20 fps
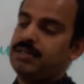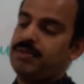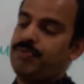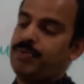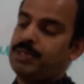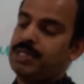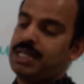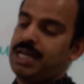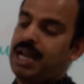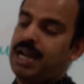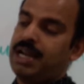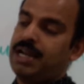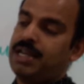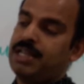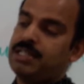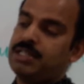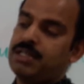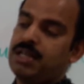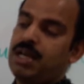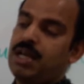Suppose the current
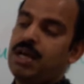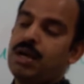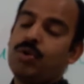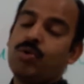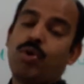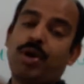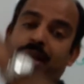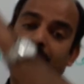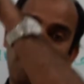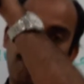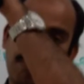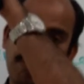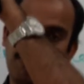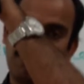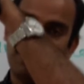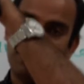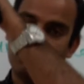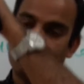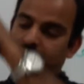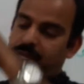is going upwards.